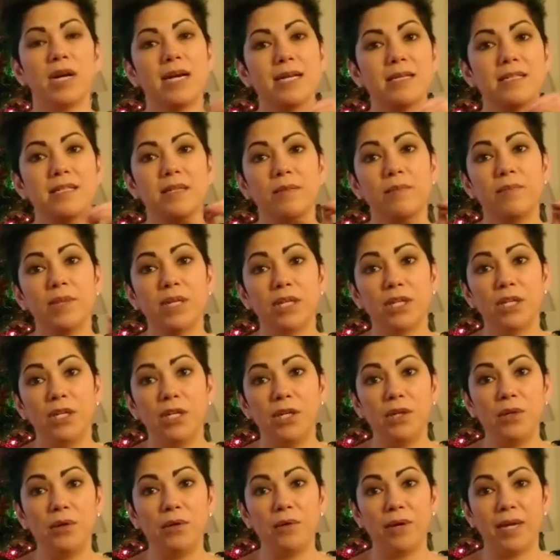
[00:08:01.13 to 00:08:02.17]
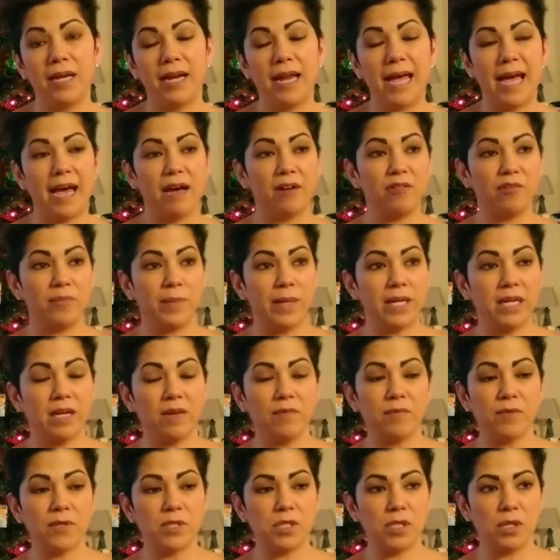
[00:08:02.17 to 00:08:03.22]
try something new and out of my
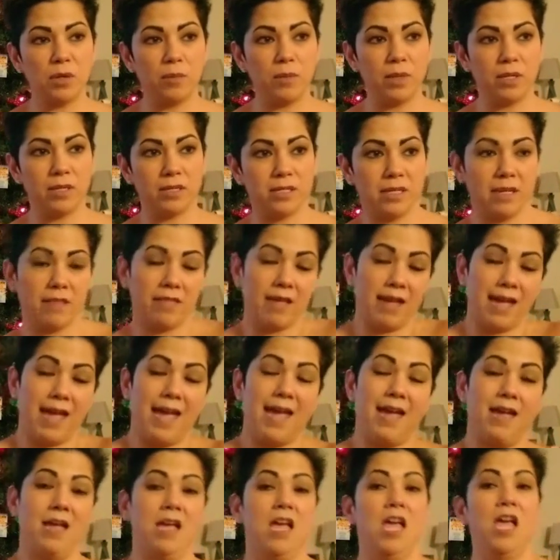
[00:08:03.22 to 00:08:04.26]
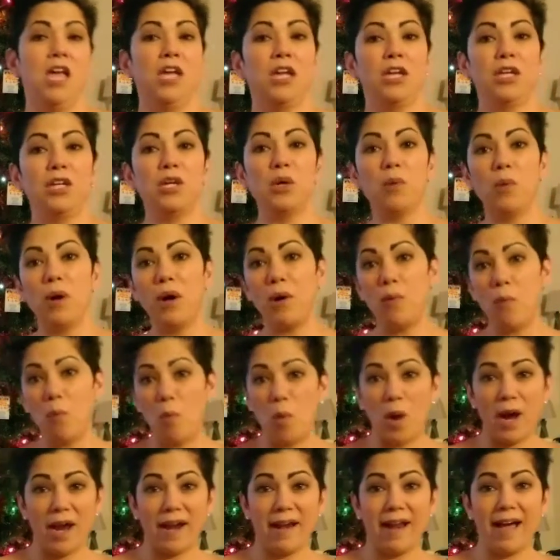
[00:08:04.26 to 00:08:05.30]
comfort zone, because I thought, hey, you know what?
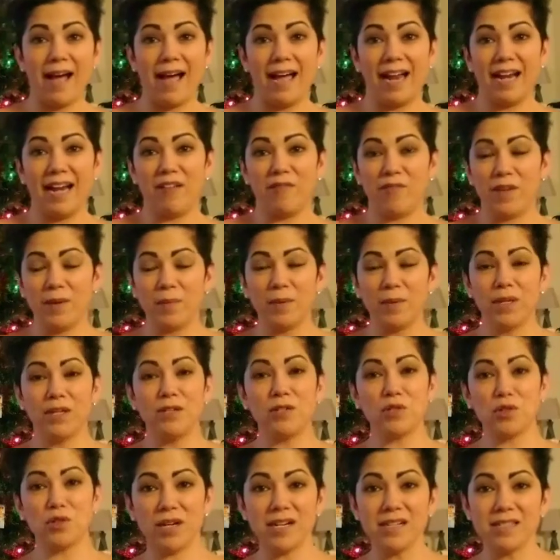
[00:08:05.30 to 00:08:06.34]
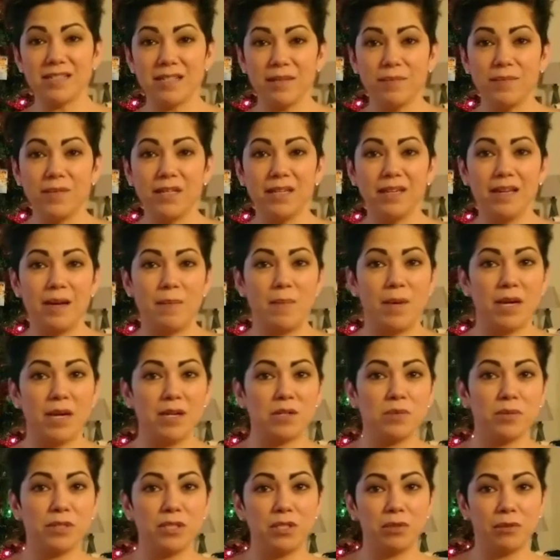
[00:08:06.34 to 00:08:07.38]
Why not? If I'm going to try something, I might
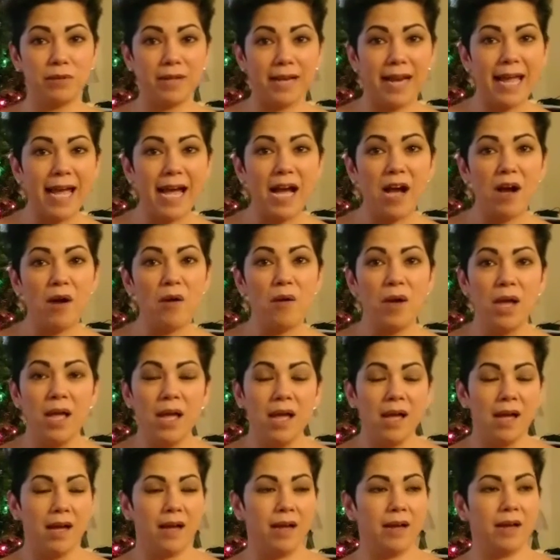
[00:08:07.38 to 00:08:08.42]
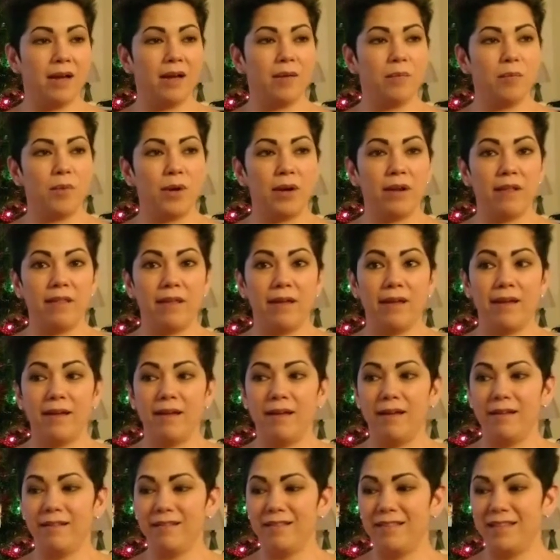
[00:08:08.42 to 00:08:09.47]
as well do it now.
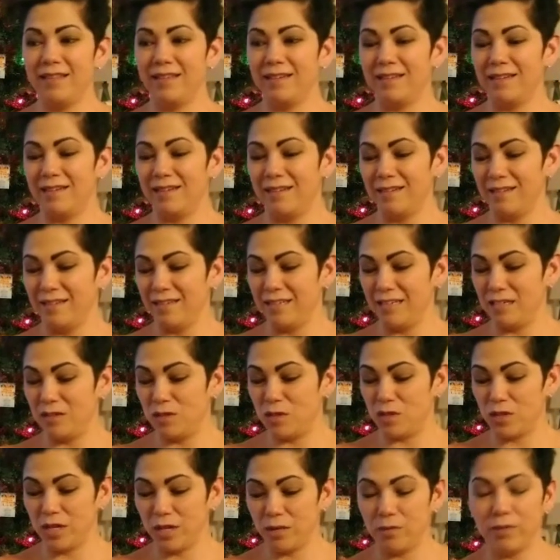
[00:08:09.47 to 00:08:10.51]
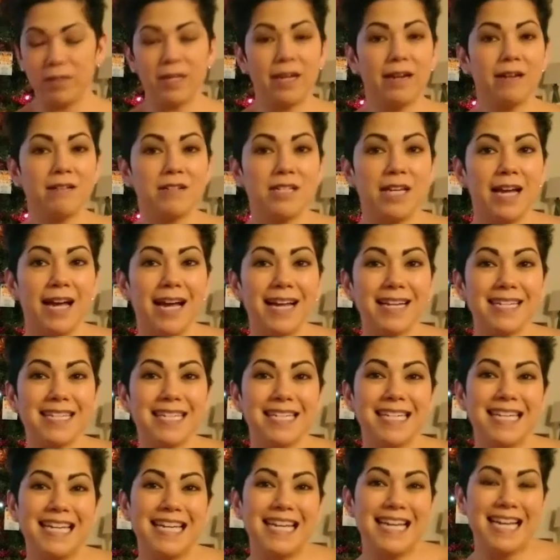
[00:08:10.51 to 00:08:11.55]
While you strike when the iron's hot.
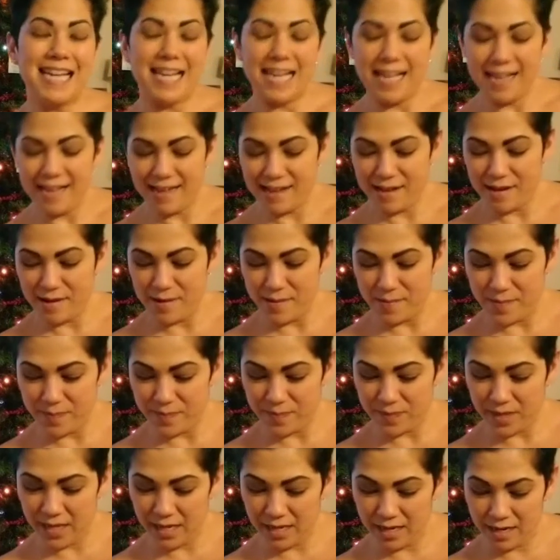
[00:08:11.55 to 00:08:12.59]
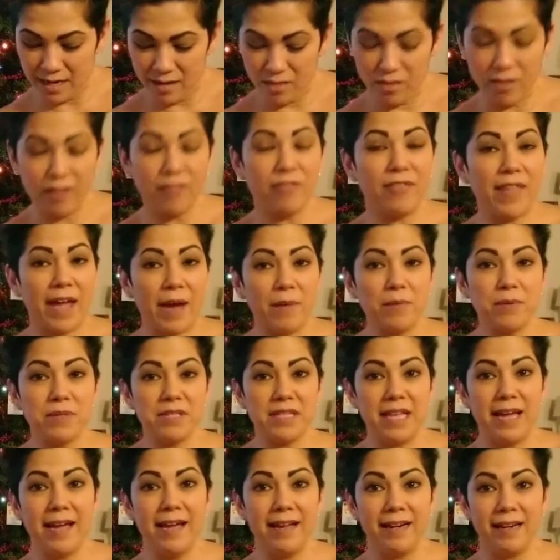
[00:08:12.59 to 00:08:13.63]
And I thought that
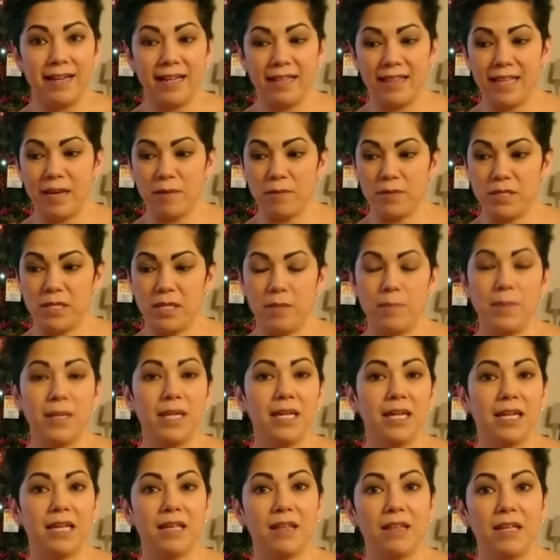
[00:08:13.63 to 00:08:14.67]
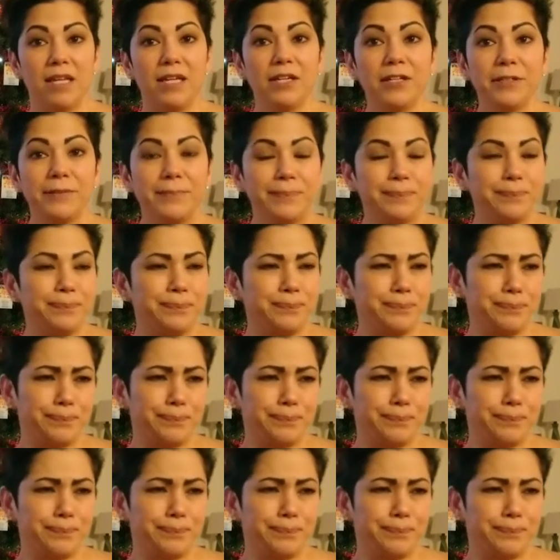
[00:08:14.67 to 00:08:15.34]
was then, and that was at the beginning of the year.